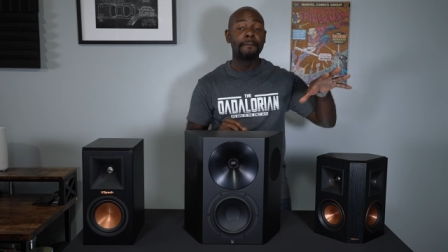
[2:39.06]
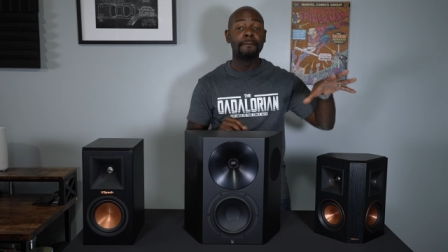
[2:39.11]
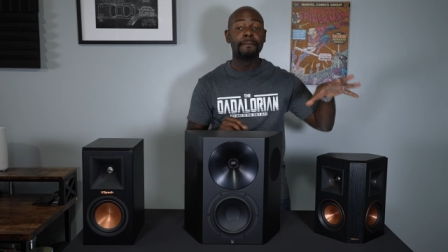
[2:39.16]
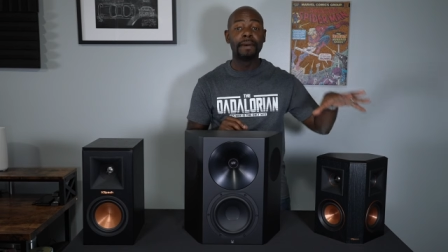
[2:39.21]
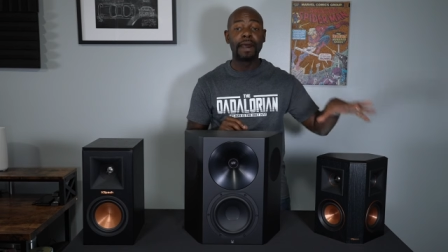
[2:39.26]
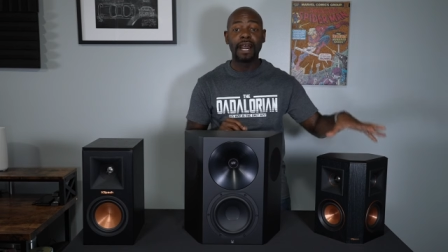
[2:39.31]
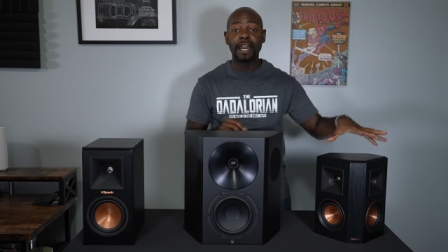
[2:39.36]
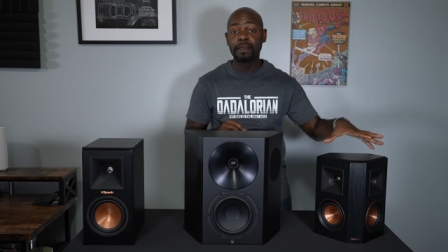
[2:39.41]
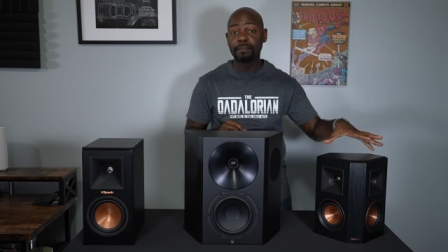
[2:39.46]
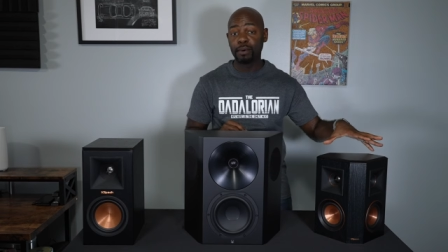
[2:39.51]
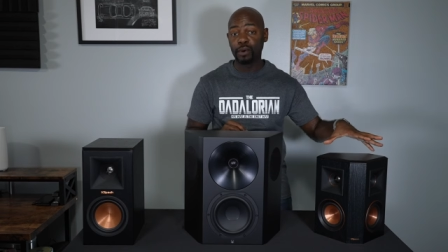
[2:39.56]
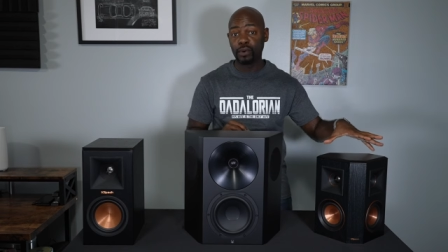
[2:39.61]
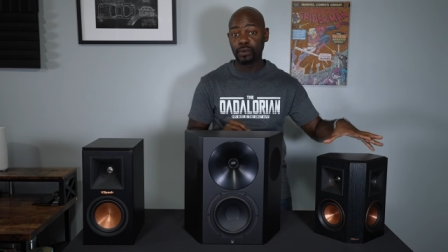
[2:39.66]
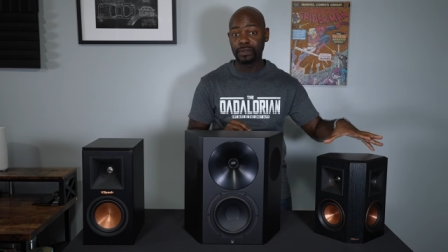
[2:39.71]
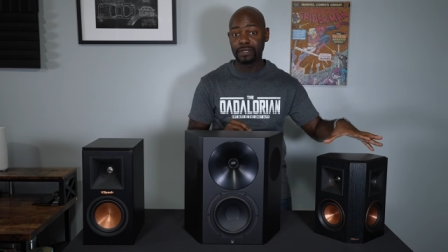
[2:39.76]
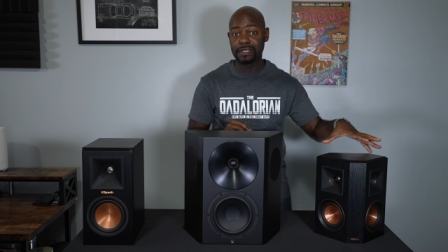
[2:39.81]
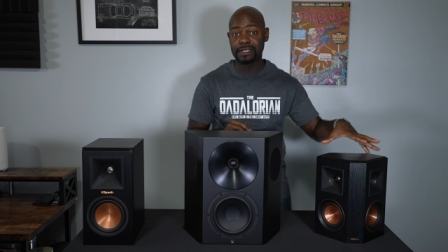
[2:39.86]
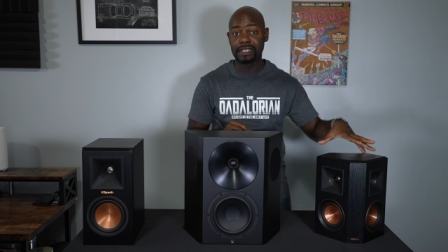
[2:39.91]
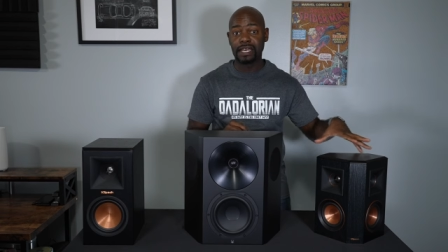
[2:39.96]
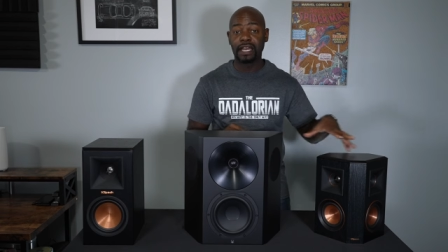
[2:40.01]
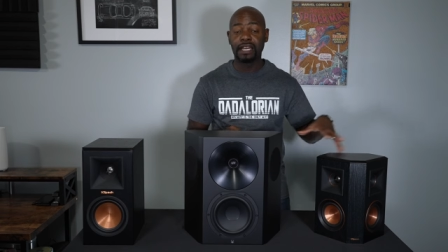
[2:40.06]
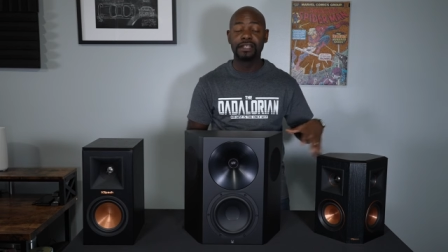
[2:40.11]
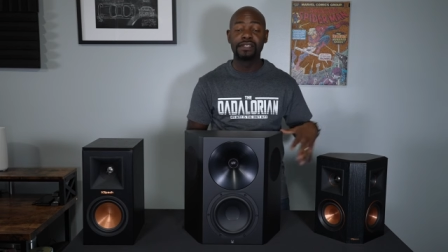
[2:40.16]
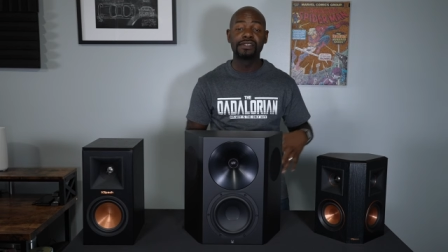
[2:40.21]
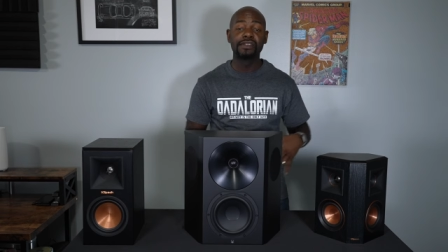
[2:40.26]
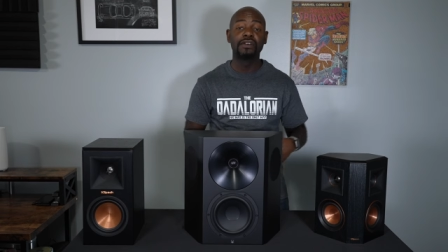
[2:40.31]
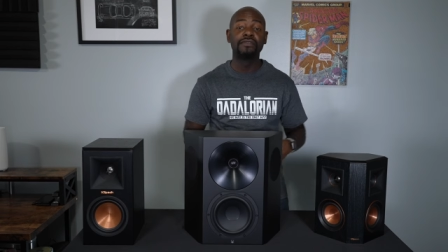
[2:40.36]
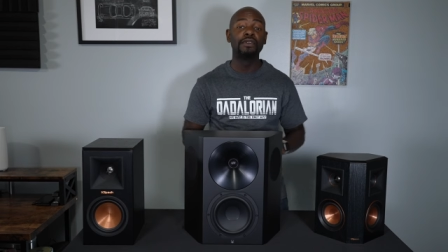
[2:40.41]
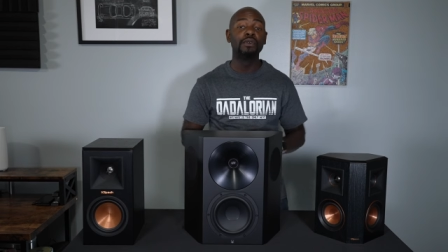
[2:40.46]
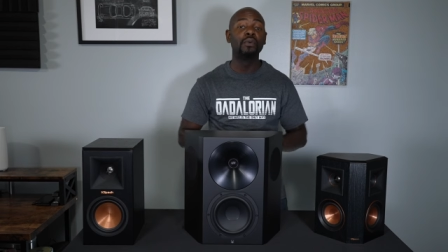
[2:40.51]
bipole design.
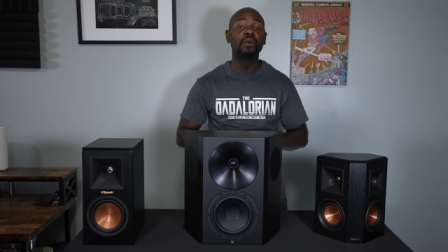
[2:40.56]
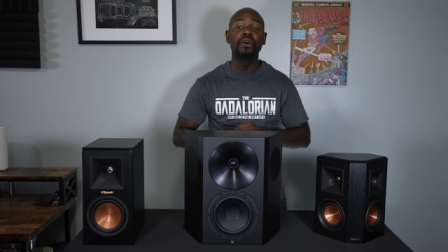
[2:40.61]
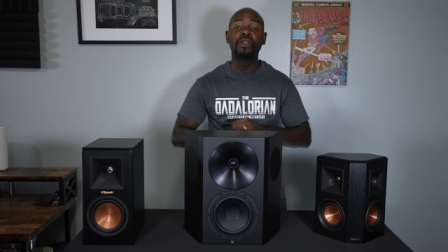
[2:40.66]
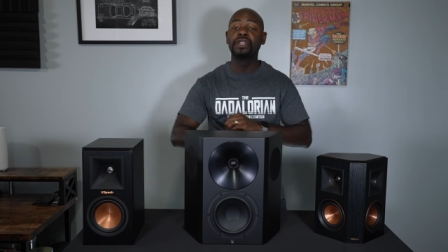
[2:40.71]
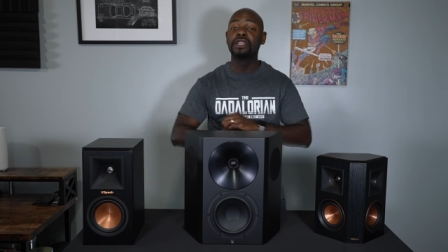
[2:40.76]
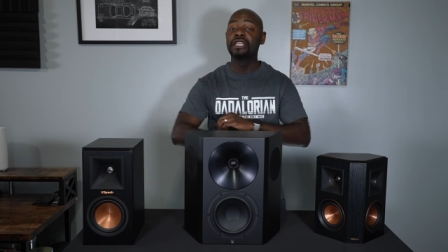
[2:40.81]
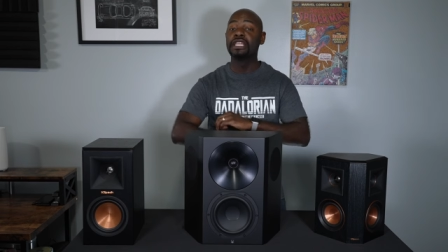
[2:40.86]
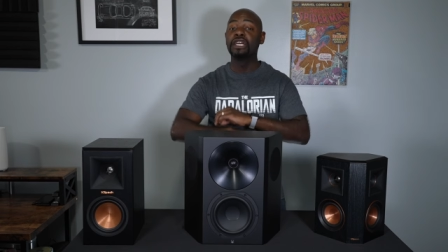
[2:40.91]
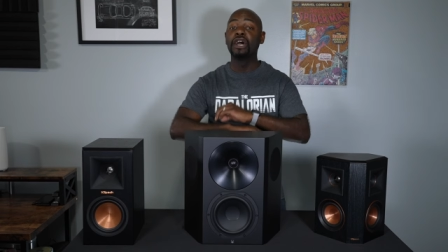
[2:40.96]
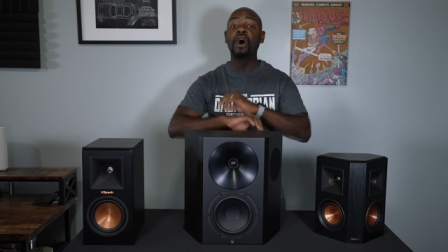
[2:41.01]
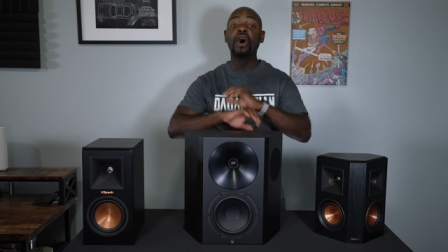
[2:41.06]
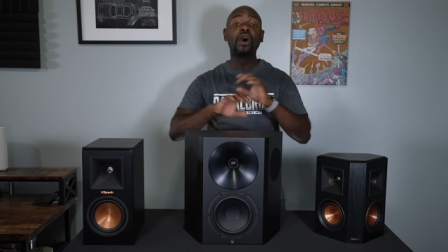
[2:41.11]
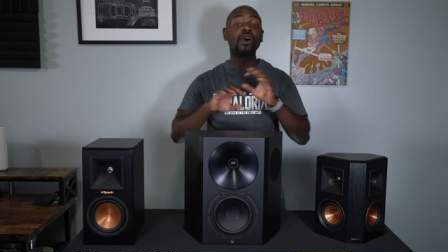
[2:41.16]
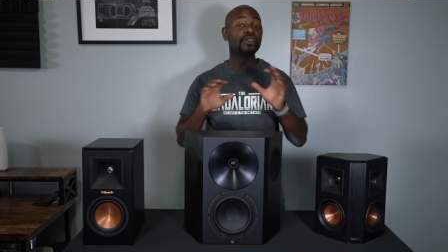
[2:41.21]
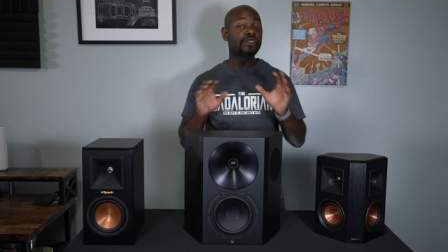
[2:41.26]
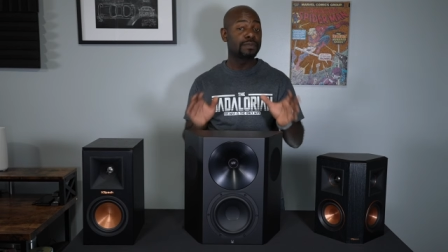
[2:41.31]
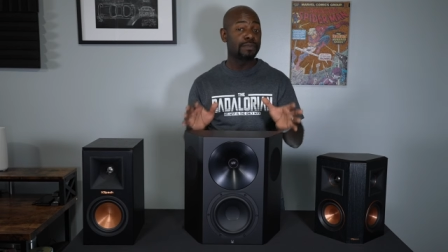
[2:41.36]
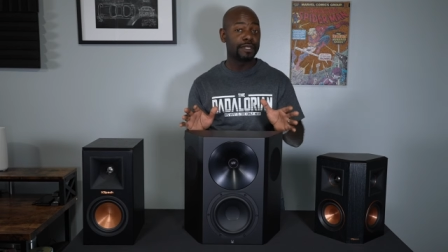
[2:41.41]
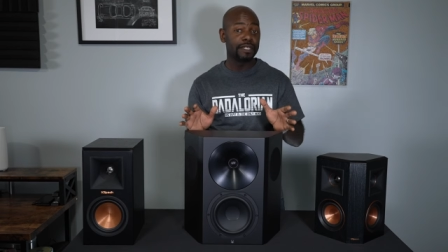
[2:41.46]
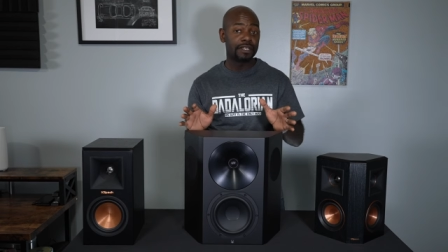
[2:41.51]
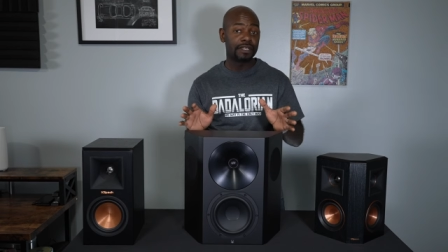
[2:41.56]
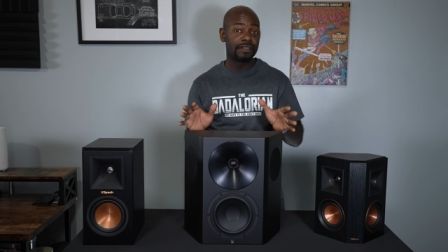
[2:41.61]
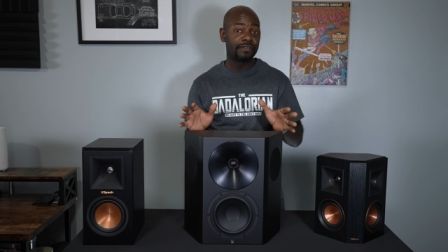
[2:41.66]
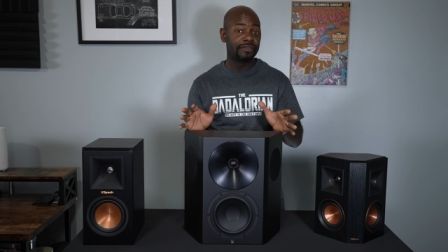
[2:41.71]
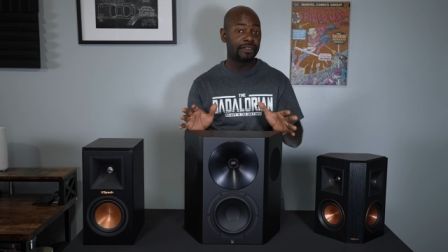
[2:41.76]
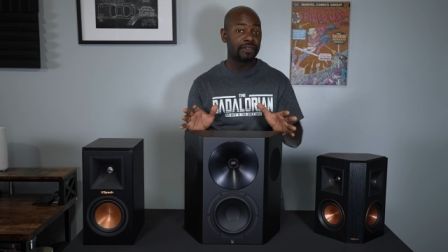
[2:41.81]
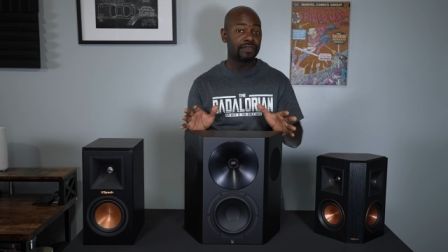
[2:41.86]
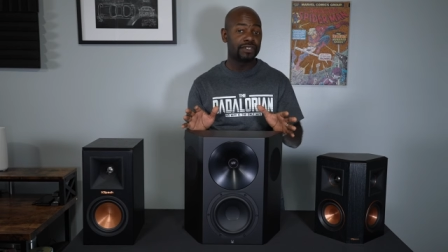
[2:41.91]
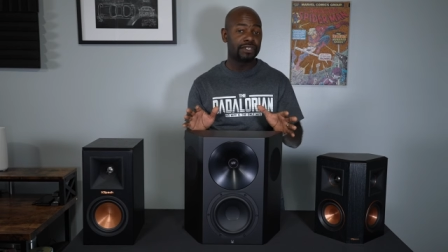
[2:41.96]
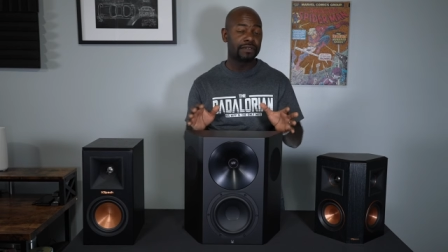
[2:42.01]
So if you want the ultimate in
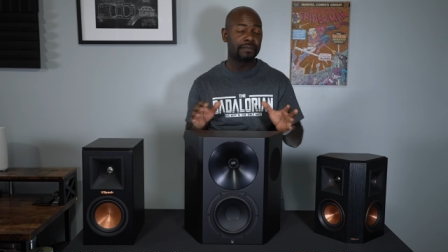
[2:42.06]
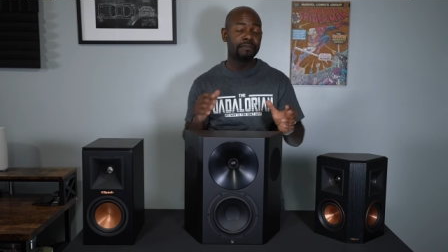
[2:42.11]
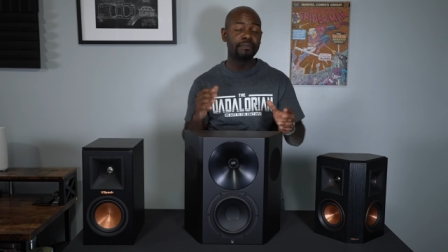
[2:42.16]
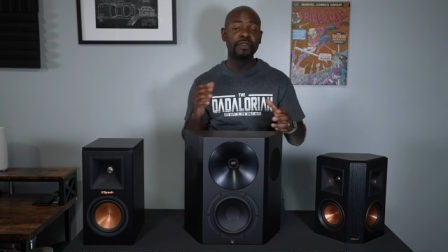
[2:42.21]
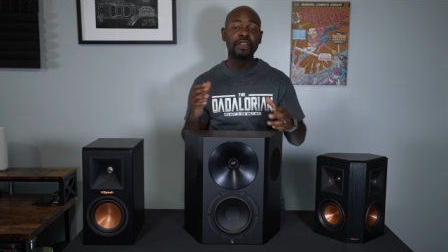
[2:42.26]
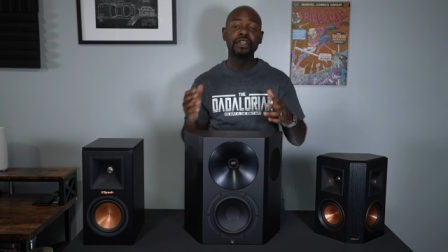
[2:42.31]
diffusion,